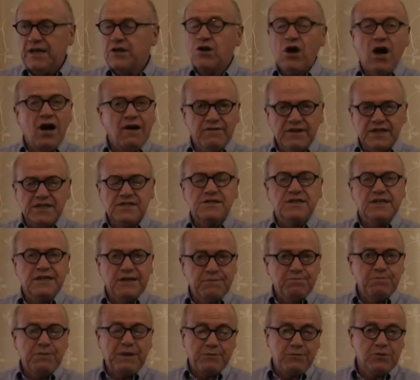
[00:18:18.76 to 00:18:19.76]
Obviously,
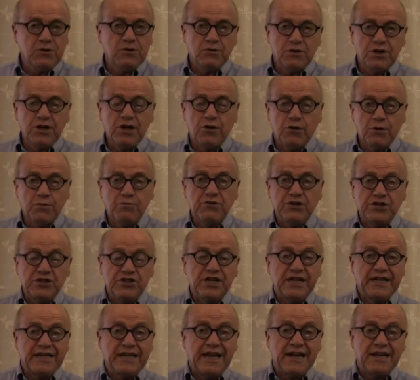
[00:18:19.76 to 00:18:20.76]
people, you know,
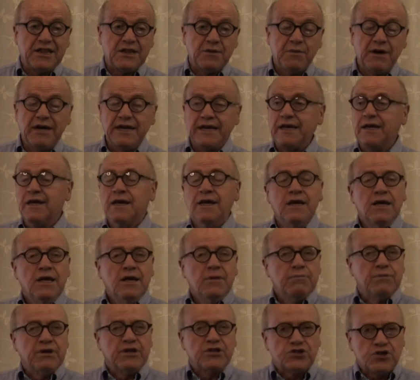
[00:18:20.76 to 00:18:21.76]
appreciate getting the money,
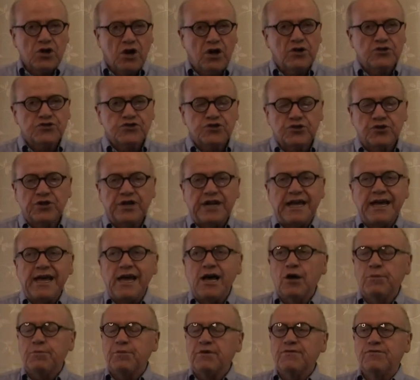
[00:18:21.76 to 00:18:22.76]
but it's also going to
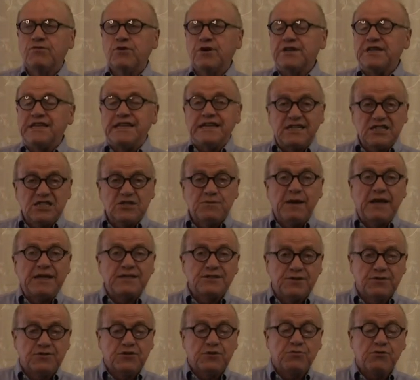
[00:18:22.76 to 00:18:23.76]
help avoid the
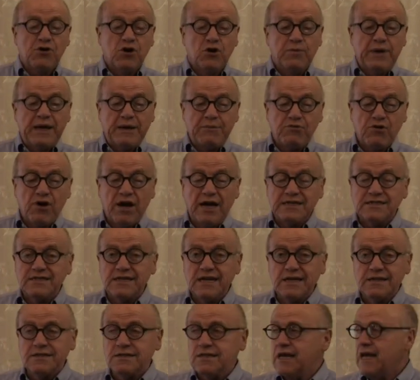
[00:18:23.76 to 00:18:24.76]
expense of the probate
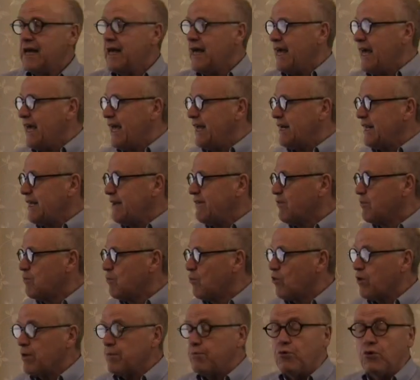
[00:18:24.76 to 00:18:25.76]
process, and even
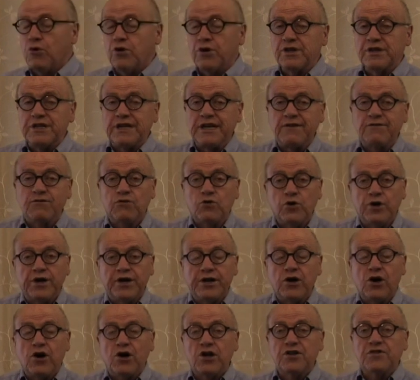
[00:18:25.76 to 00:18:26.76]
more importantly, avoid
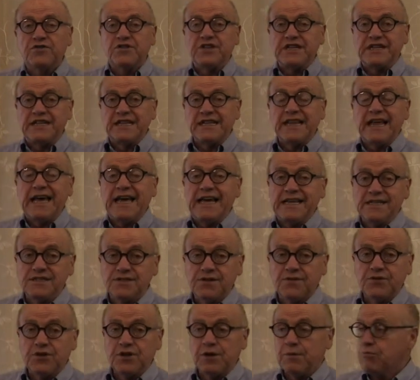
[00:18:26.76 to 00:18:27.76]
all of the delays
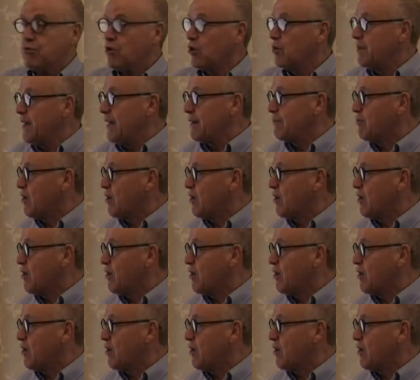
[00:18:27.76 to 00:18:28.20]
of the probate